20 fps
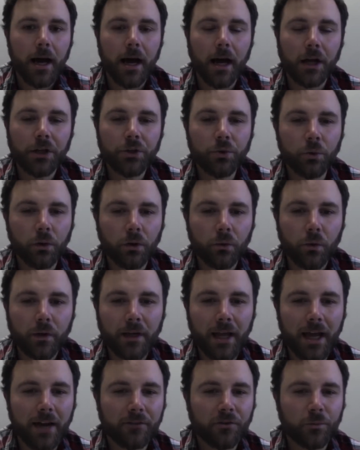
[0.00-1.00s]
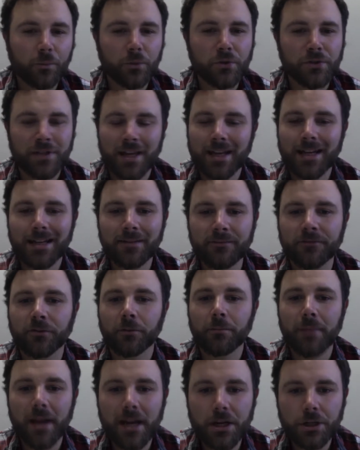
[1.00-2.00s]
you are going to have to present
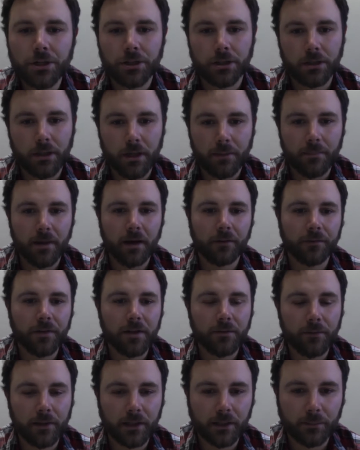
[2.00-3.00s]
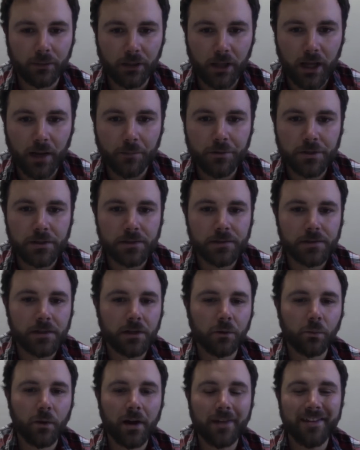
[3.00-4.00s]
information about the available options in
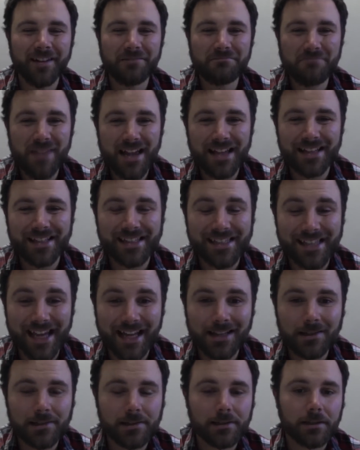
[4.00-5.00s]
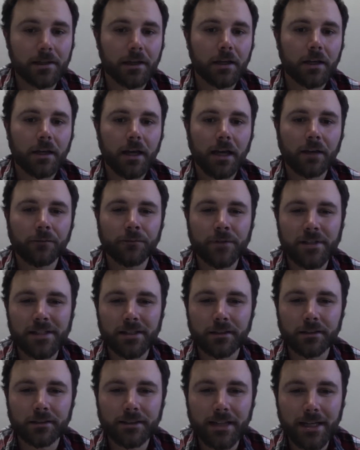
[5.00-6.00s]
a way that makes sense and
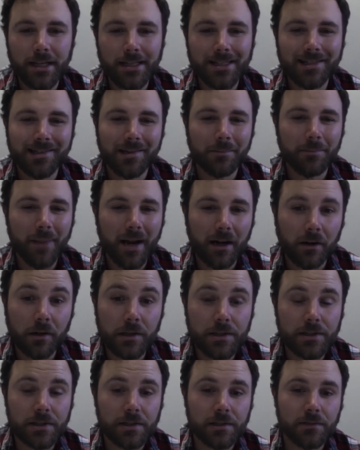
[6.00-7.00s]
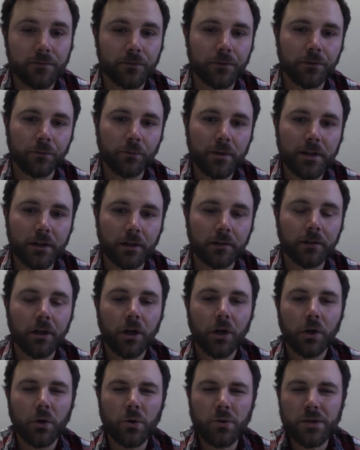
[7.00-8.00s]
facilitates comparisons for the reader,
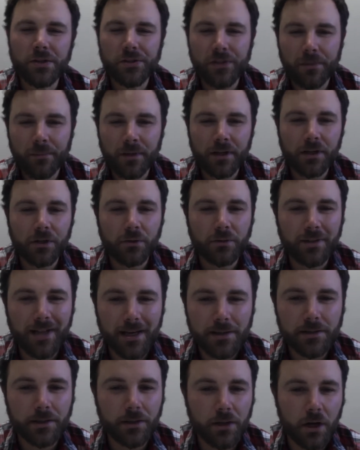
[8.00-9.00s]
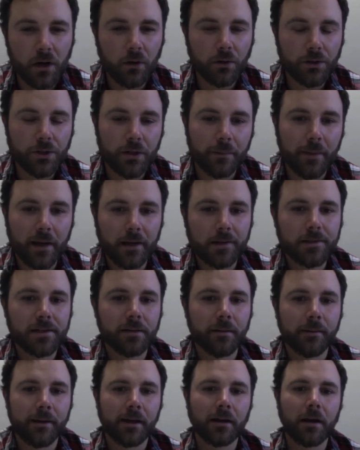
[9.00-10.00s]
who is somebody who doesn't know a tremendous
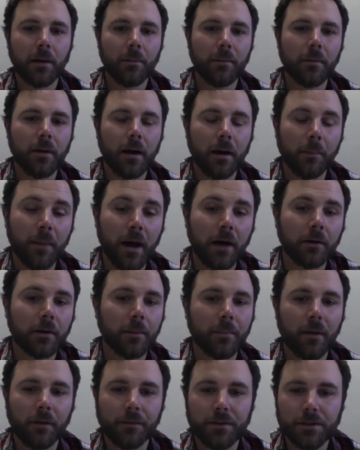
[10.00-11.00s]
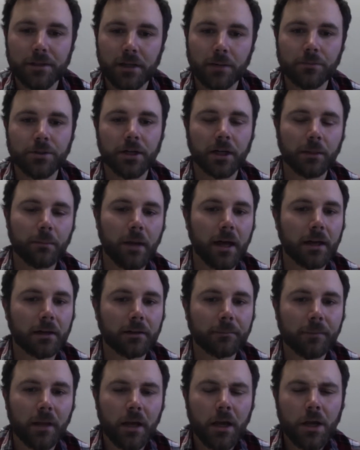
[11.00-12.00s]
amount about the subject matter.
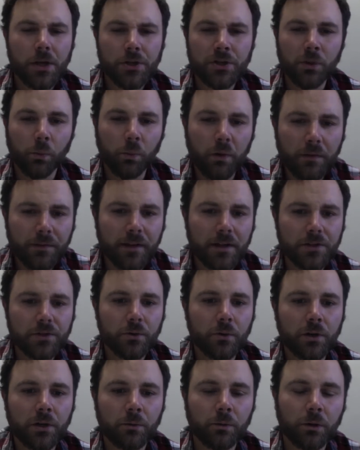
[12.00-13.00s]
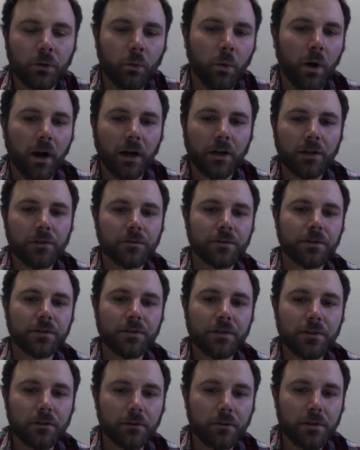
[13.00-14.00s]
So what that's going to require you to
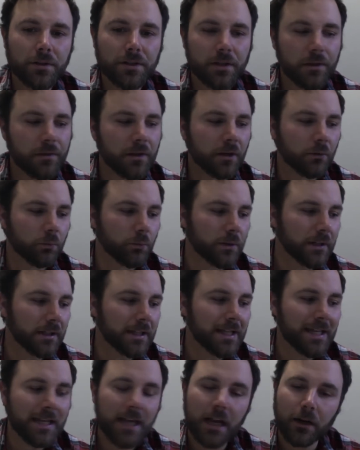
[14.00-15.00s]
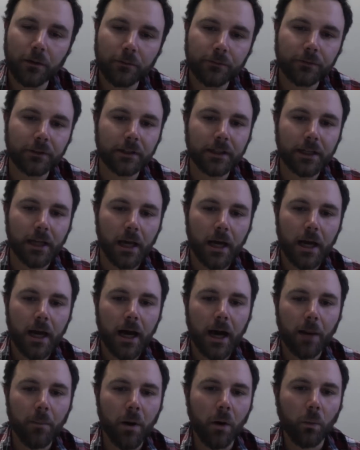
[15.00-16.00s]
do is to think really carefully
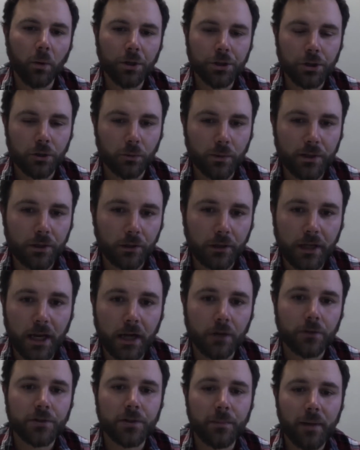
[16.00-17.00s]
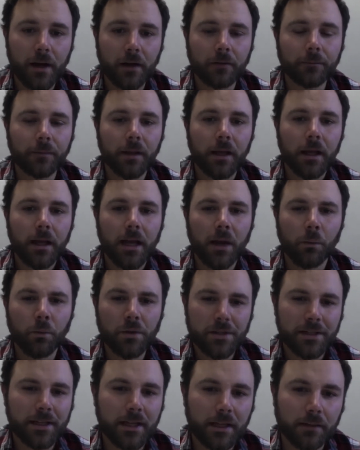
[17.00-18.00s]
about what your reader cares about and
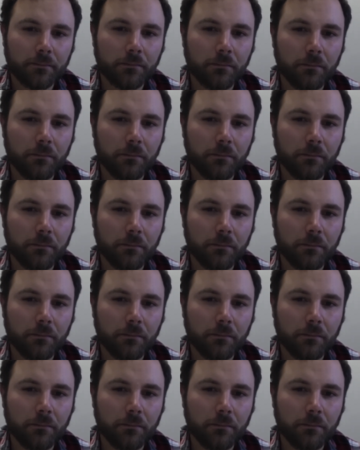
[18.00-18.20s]
what's going to